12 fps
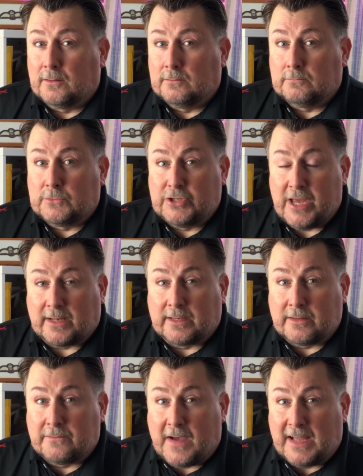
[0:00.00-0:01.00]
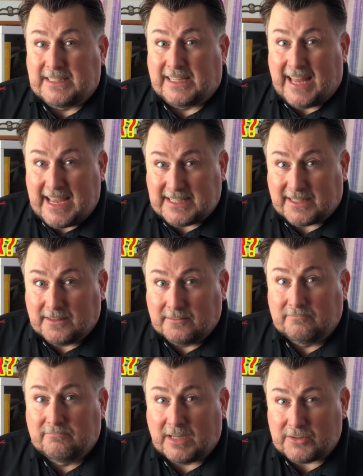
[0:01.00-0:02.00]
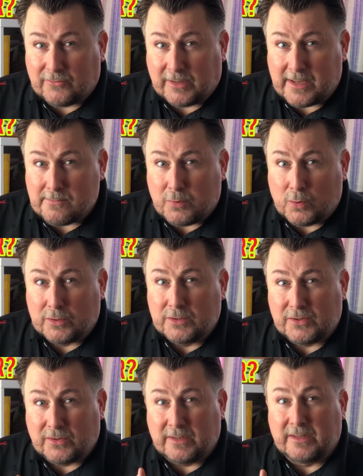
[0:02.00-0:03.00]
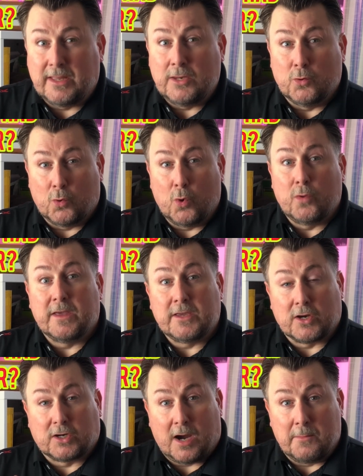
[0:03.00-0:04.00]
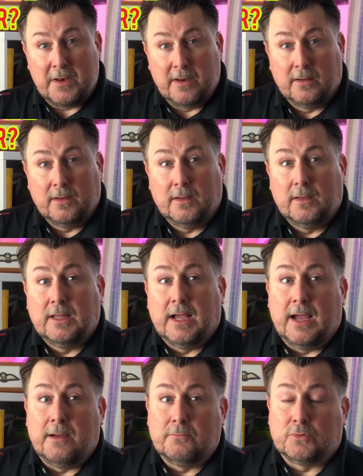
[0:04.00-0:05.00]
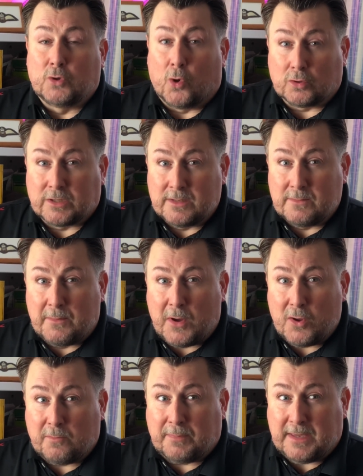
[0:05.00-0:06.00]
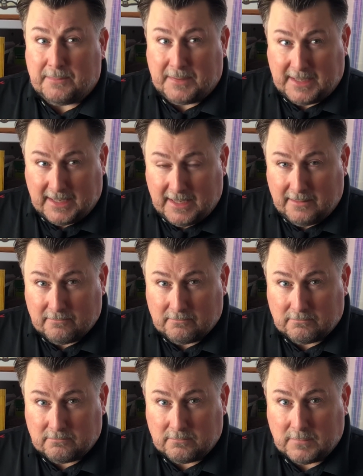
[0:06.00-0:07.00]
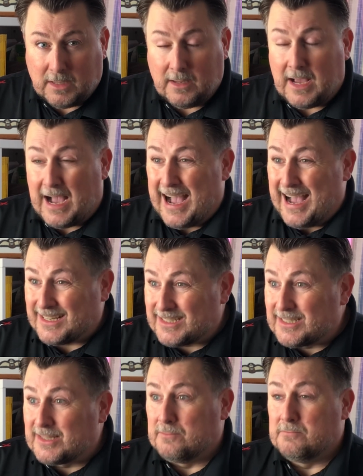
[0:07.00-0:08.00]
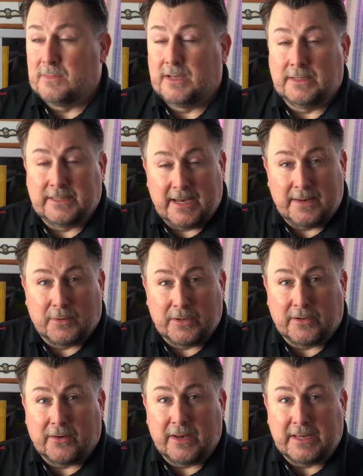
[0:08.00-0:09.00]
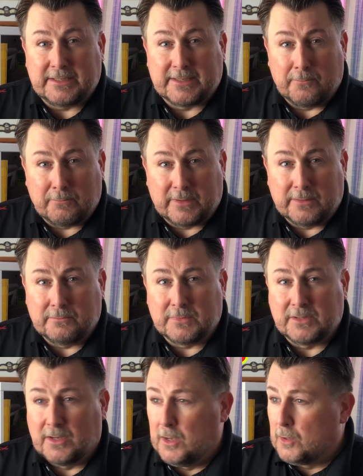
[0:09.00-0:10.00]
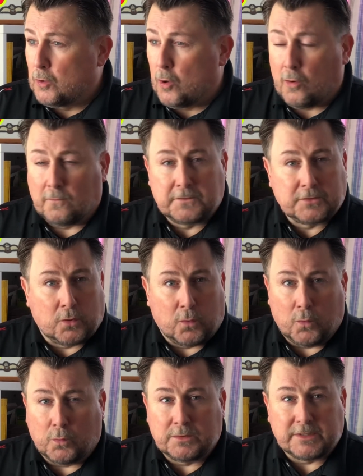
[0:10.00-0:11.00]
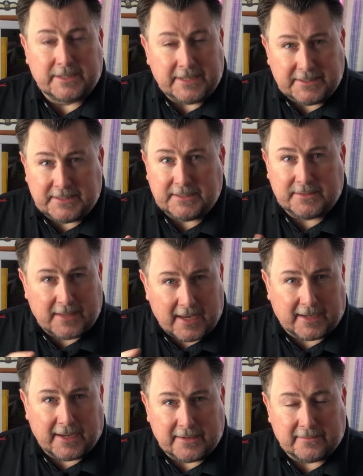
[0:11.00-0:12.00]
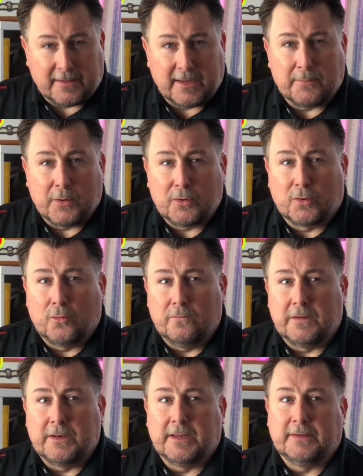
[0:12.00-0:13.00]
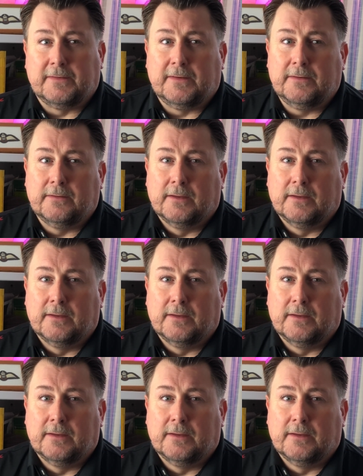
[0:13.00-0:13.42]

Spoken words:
Check that they've had a letter. That's really important so that they know that you're coming. Talk to them about PPE. Ask them, has anybody got any symptoms, coughs, colds, sneezes, that kind of thing about COVID-19.